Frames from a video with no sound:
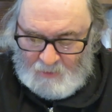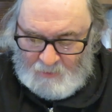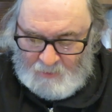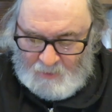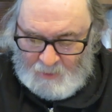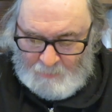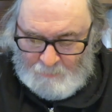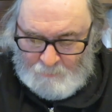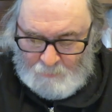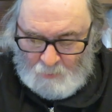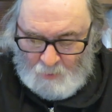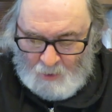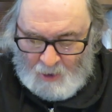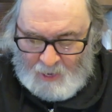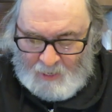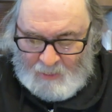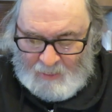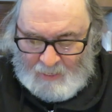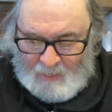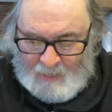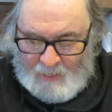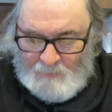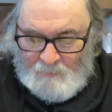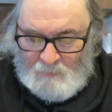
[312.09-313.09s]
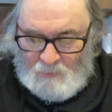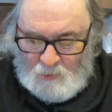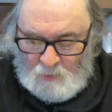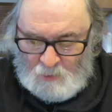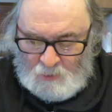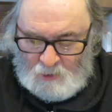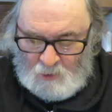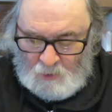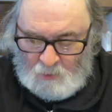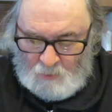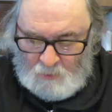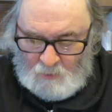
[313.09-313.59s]
they brought him to
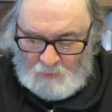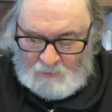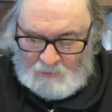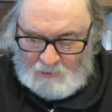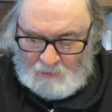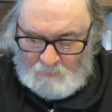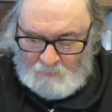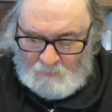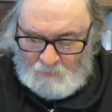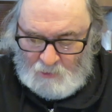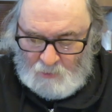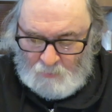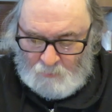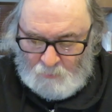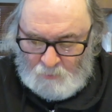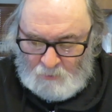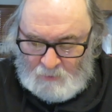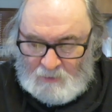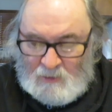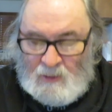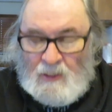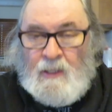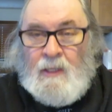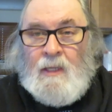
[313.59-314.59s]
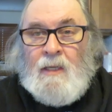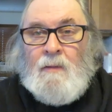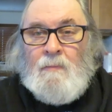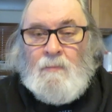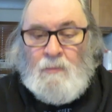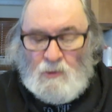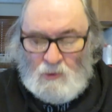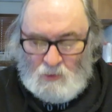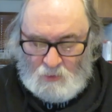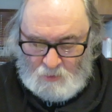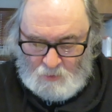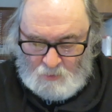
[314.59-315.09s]
Jerusalem to present
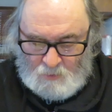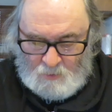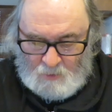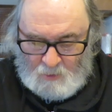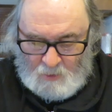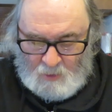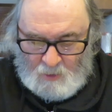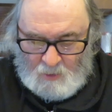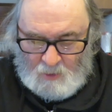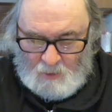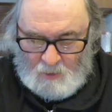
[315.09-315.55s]
him to